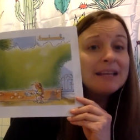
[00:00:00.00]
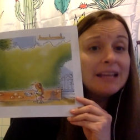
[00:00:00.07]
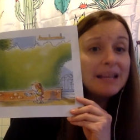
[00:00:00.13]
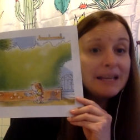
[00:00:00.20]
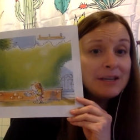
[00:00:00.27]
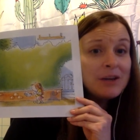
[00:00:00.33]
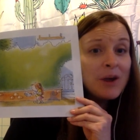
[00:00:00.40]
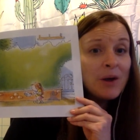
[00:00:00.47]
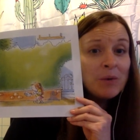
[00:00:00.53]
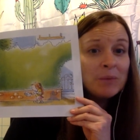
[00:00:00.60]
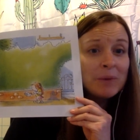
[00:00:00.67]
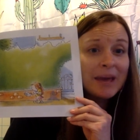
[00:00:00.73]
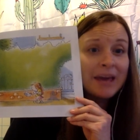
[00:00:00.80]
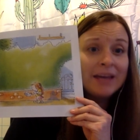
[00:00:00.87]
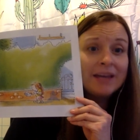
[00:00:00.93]
in no
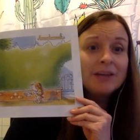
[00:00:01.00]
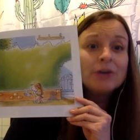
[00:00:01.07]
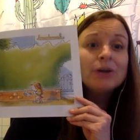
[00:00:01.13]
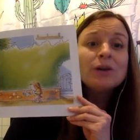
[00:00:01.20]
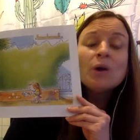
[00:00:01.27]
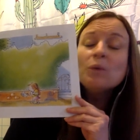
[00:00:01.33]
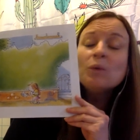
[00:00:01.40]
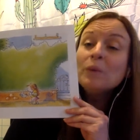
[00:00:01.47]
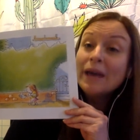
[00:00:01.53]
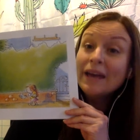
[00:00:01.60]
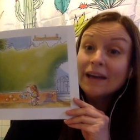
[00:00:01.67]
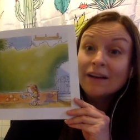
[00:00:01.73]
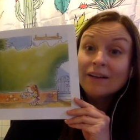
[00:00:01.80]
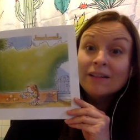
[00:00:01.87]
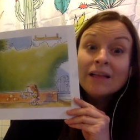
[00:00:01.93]
way could a
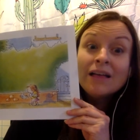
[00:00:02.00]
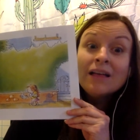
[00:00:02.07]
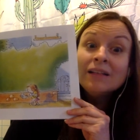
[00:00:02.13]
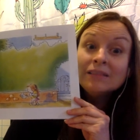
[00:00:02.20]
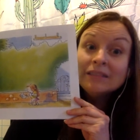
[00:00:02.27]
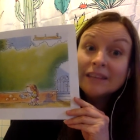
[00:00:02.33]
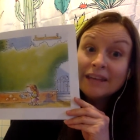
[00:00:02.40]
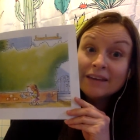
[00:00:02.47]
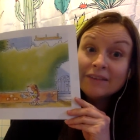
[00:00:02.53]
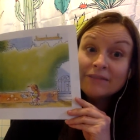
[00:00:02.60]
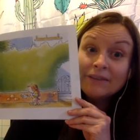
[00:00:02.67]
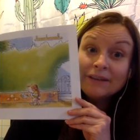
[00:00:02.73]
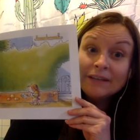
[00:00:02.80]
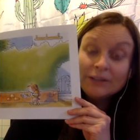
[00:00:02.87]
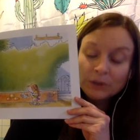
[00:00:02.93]
whale live
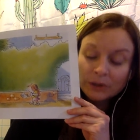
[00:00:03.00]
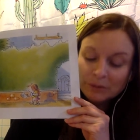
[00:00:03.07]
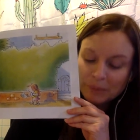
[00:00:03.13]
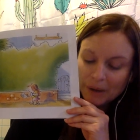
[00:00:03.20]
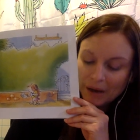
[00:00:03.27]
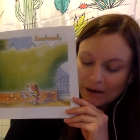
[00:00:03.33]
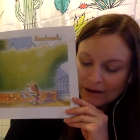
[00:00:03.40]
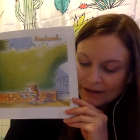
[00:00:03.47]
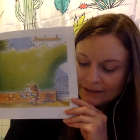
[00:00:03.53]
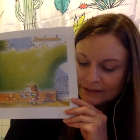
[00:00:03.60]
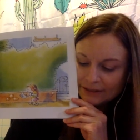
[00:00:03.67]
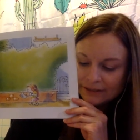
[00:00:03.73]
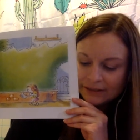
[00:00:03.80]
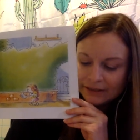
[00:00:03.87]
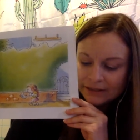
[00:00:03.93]
in your
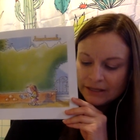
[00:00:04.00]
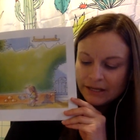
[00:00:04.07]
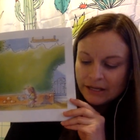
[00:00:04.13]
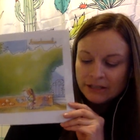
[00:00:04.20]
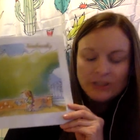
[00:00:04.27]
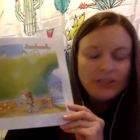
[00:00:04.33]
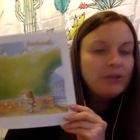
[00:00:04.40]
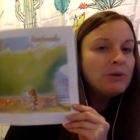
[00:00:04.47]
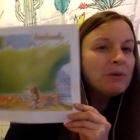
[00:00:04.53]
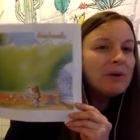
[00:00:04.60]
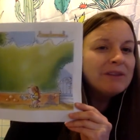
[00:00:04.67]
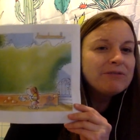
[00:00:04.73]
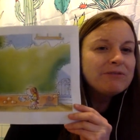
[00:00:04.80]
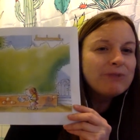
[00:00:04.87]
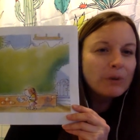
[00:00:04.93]
pond. Do you know
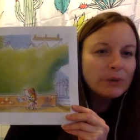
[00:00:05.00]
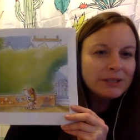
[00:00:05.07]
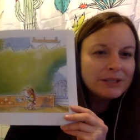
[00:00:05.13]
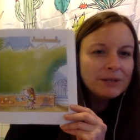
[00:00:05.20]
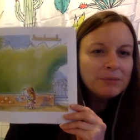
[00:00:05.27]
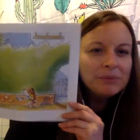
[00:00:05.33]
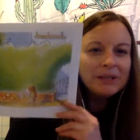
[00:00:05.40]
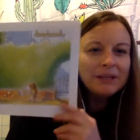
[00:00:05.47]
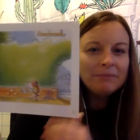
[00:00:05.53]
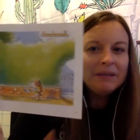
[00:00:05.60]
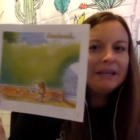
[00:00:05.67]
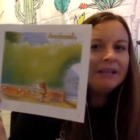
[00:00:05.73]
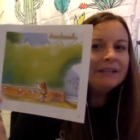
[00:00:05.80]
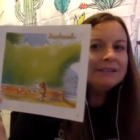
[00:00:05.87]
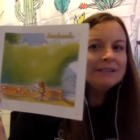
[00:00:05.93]
what forcibly
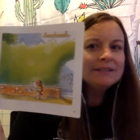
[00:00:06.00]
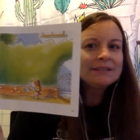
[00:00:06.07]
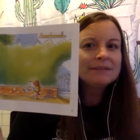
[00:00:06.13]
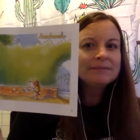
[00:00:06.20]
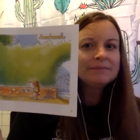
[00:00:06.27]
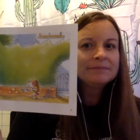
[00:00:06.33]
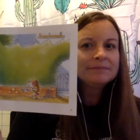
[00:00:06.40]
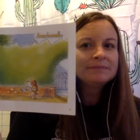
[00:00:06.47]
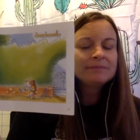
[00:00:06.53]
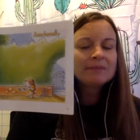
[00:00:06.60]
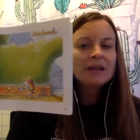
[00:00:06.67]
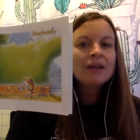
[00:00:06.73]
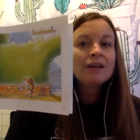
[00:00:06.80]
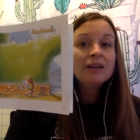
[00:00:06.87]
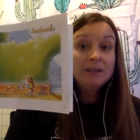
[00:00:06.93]
means?
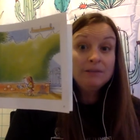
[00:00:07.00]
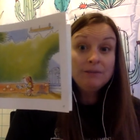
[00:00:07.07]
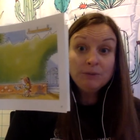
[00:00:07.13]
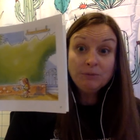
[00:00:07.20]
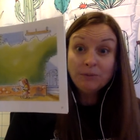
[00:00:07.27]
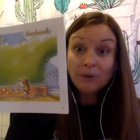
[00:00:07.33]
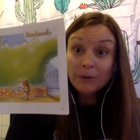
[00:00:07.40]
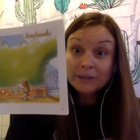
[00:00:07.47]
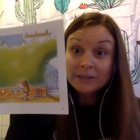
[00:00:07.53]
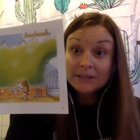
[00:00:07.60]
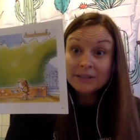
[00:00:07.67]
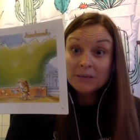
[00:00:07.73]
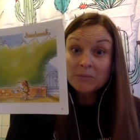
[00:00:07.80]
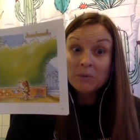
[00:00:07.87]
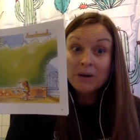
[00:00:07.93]
If you force
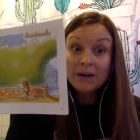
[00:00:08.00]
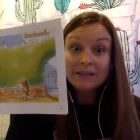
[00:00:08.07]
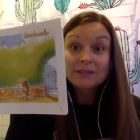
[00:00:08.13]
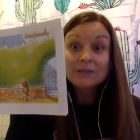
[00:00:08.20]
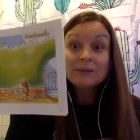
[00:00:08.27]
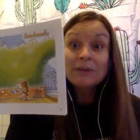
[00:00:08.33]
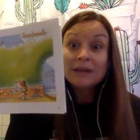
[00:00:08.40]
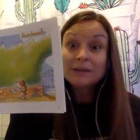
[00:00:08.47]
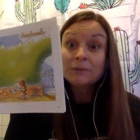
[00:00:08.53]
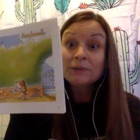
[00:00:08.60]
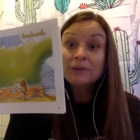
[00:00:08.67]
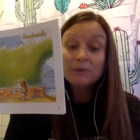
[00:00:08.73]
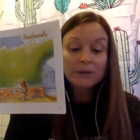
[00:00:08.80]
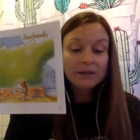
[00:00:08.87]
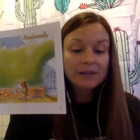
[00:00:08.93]
someone, so that's
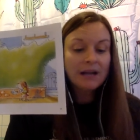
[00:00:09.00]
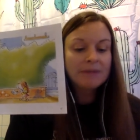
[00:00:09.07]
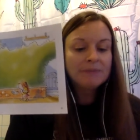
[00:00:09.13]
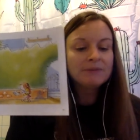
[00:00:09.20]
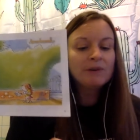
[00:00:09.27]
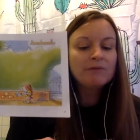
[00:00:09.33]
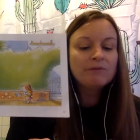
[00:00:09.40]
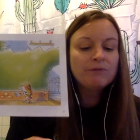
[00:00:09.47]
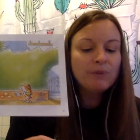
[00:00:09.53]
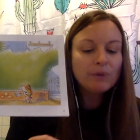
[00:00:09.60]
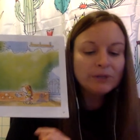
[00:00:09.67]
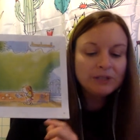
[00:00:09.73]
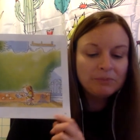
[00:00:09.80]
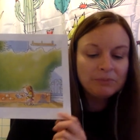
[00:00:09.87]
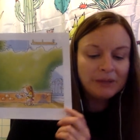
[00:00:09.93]
where the word comes from,
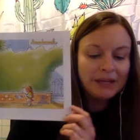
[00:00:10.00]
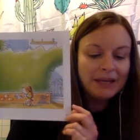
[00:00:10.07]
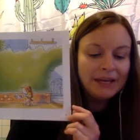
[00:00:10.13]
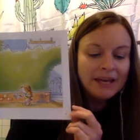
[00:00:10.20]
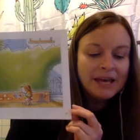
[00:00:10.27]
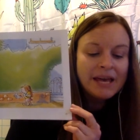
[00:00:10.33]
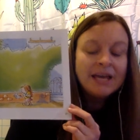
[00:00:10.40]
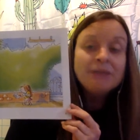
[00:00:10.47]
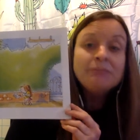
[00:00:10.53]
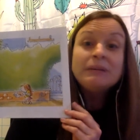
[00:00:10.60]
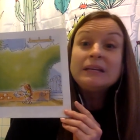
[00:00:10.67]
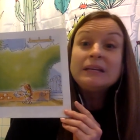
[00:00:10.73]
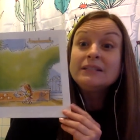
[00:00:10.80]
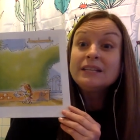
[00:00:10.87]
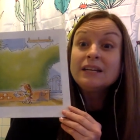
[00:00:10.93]
forcibly, it
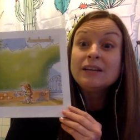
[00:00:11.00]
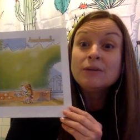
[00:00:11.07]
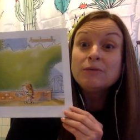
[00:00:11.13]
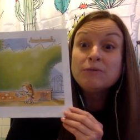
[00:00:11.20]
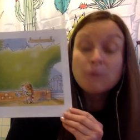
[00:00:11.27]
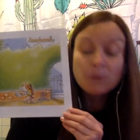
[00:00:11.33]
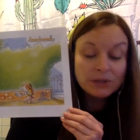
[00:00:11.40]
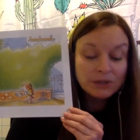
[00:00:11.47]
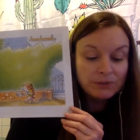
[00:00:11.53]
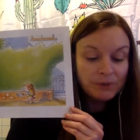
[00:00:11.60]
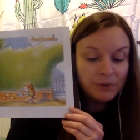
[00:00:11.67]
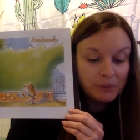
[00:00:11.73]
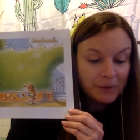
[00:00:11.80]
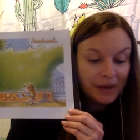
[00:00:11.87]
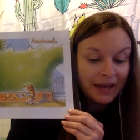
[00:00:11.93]
means in a
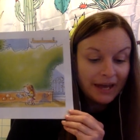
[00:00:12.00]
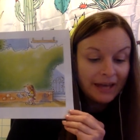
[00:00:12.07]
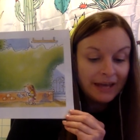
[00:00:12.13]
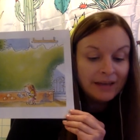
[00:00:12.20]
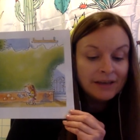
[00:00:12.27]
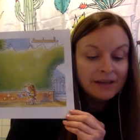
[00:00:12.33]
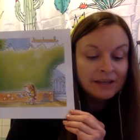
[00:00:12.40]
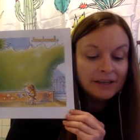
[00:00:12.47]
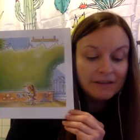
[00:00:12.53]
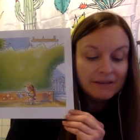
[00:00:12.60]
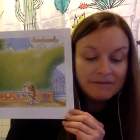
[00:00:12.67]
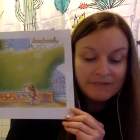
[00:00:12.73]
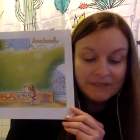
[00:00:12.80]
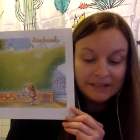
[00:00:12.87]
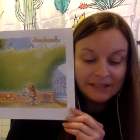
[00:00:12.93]
forceful way,
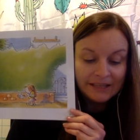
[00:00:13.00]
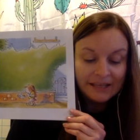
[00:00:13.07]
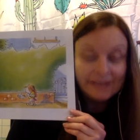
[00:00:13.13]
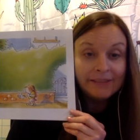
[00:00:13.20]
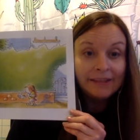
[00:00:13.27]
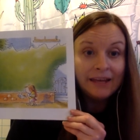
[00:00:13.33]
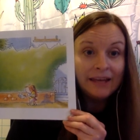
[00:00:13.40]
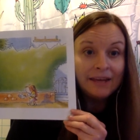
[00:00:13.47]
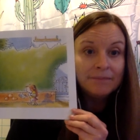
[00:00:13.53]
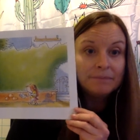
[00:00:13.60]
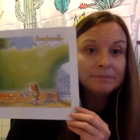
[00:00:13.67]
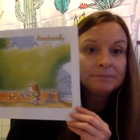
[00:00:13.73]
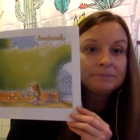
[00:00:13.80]
convincingly.